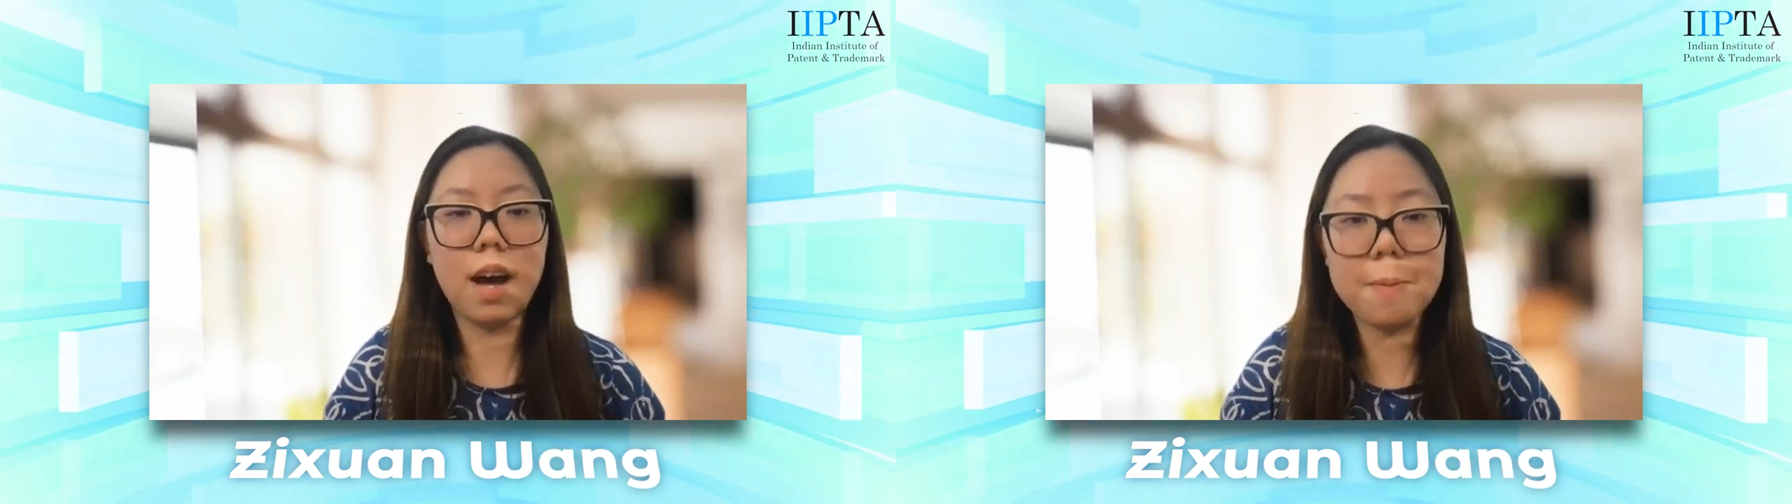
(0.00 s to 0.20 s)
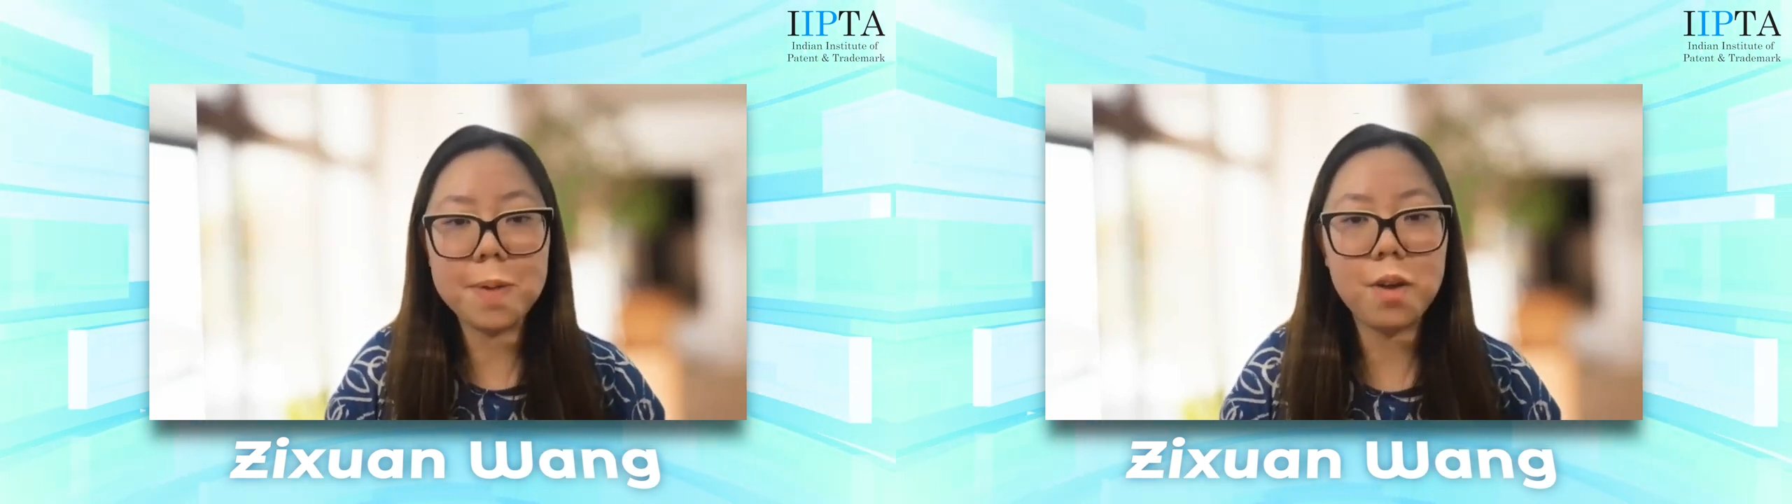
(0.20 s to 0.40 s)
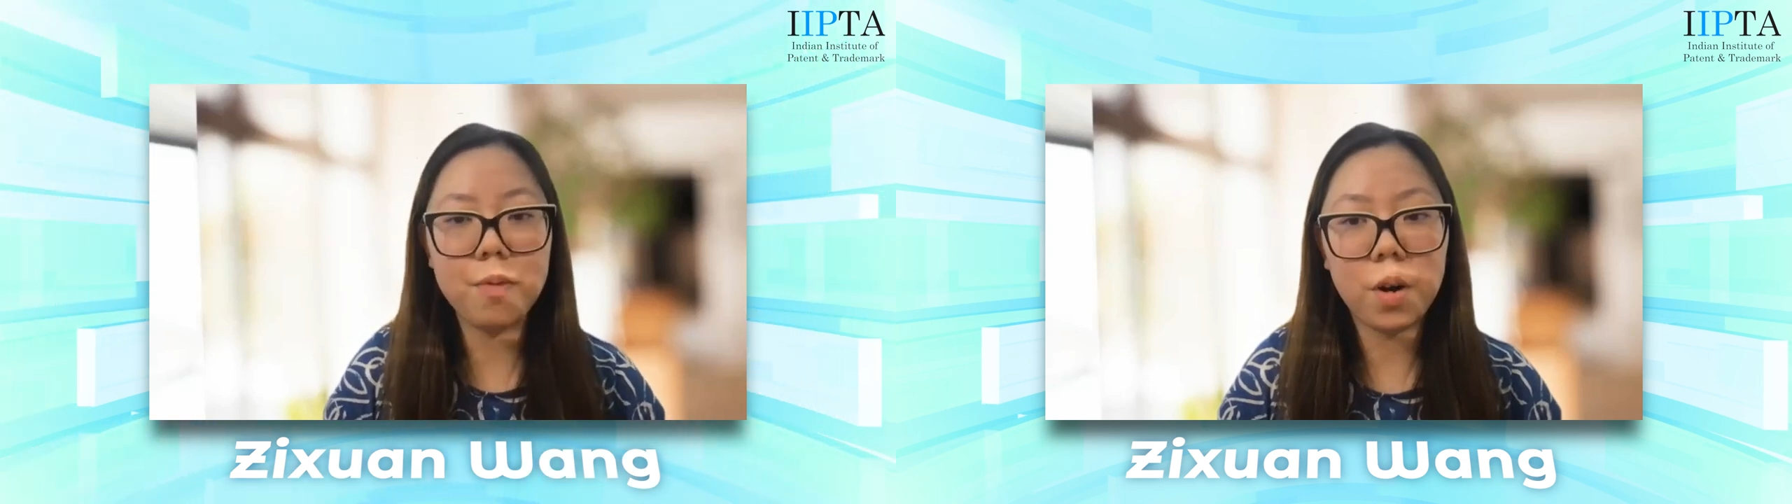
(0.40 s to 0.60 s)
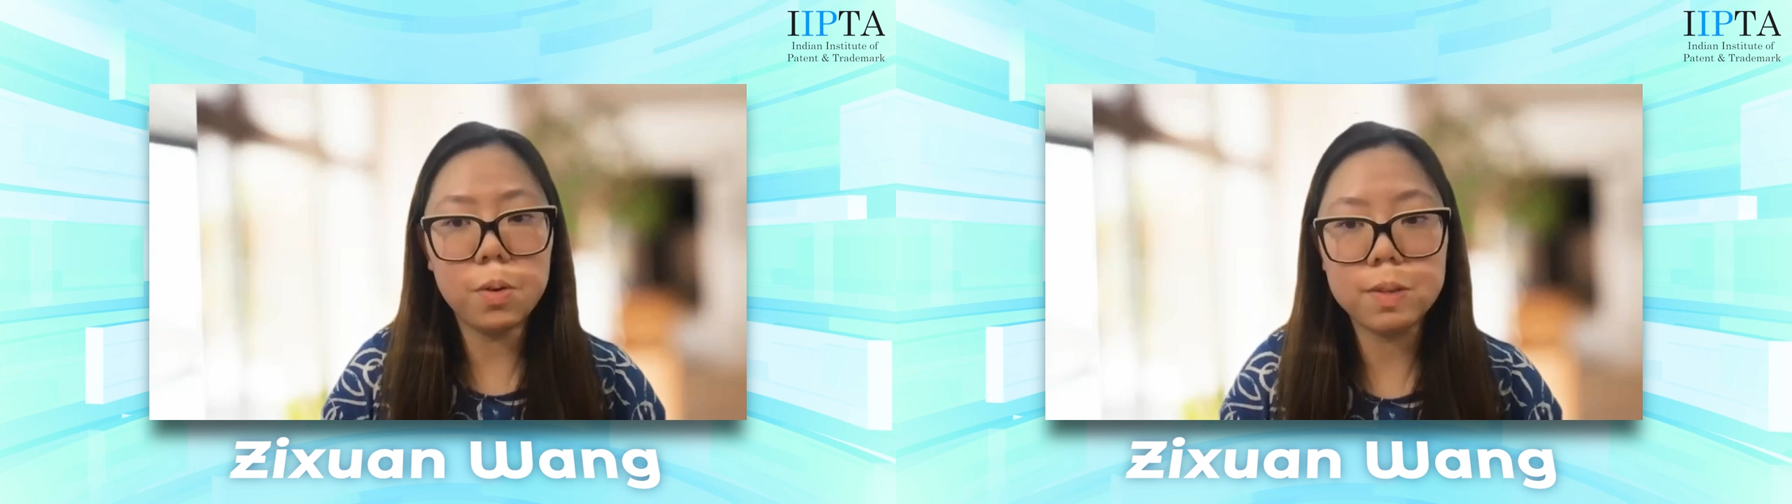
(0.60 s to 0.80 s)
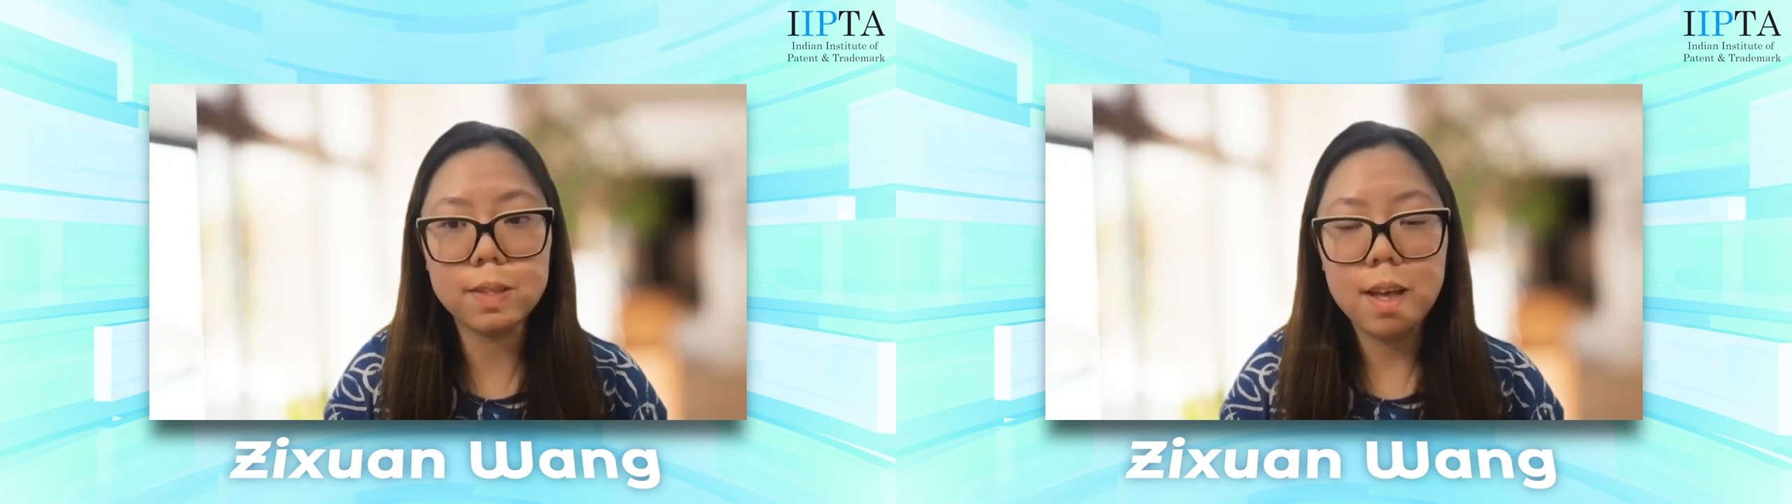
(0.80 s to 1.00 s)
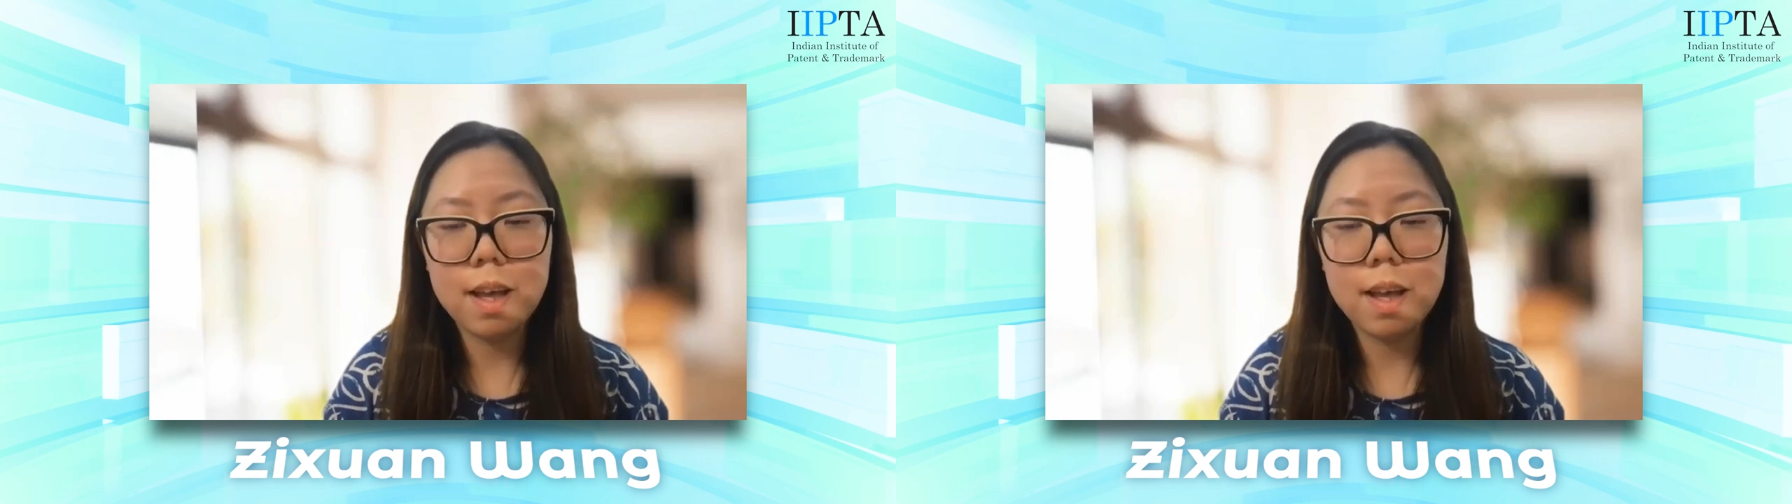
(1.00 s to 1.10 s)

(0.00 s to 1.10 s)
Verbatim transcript: IP roles.